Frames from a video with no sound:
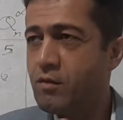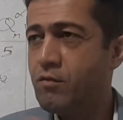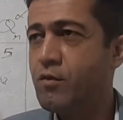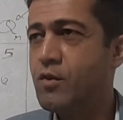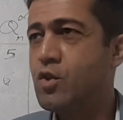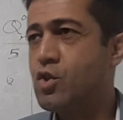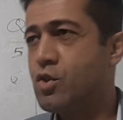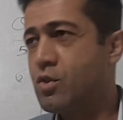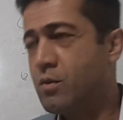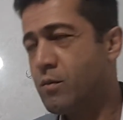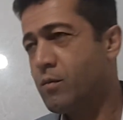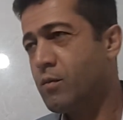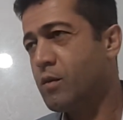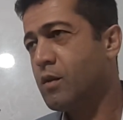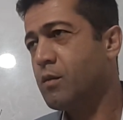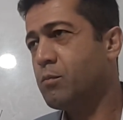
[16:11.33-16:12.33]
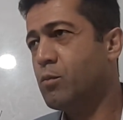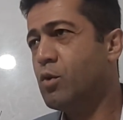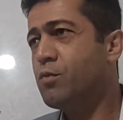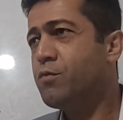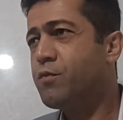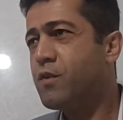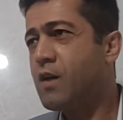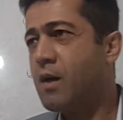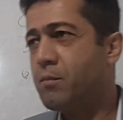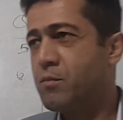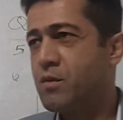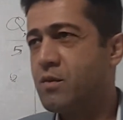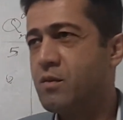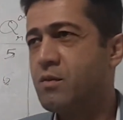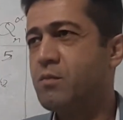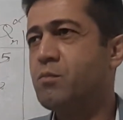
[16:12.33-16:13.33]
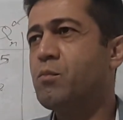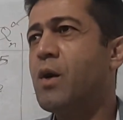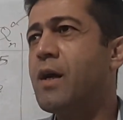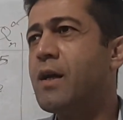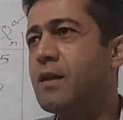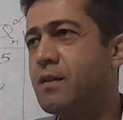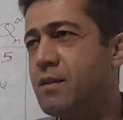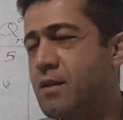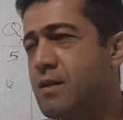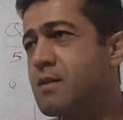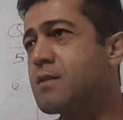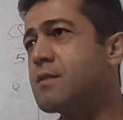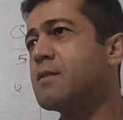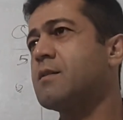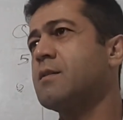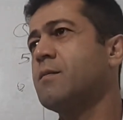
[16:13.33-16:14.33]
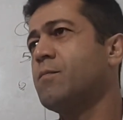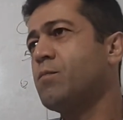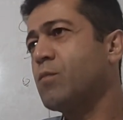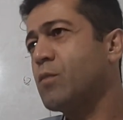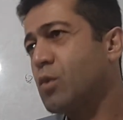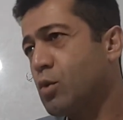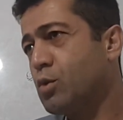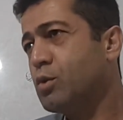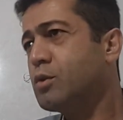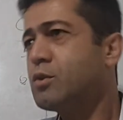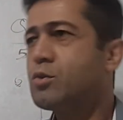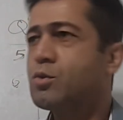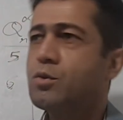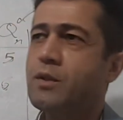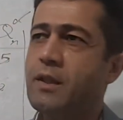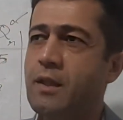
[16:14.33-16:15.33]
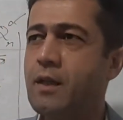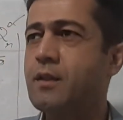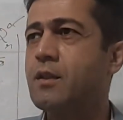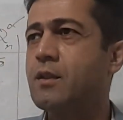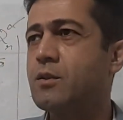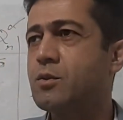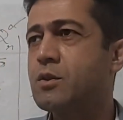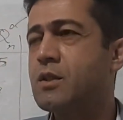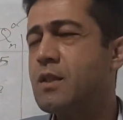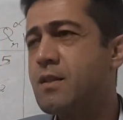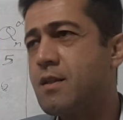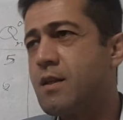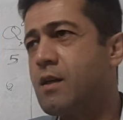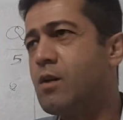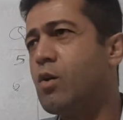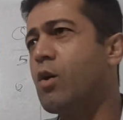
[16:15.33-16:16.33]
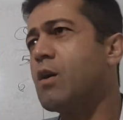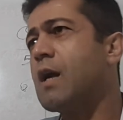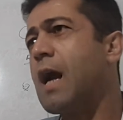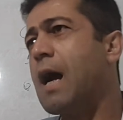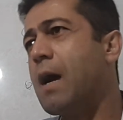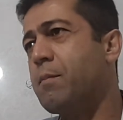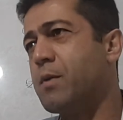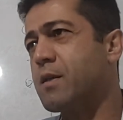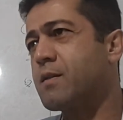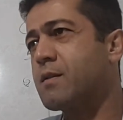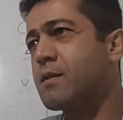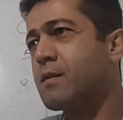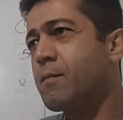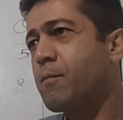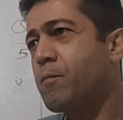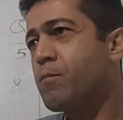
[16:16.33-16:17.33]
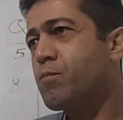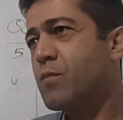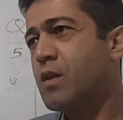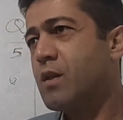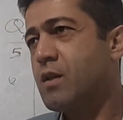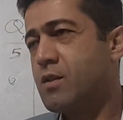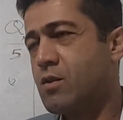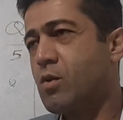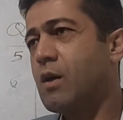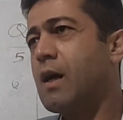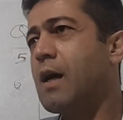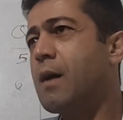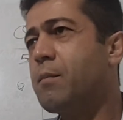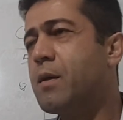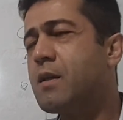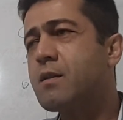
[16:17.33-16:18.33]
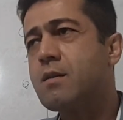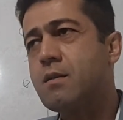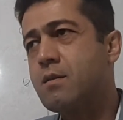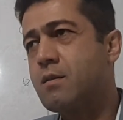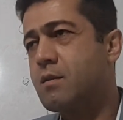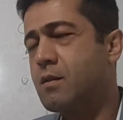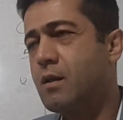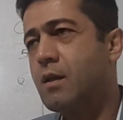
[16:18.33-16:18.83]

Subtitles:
we move from buying this good to another good. It's our habits. It's our habit. It's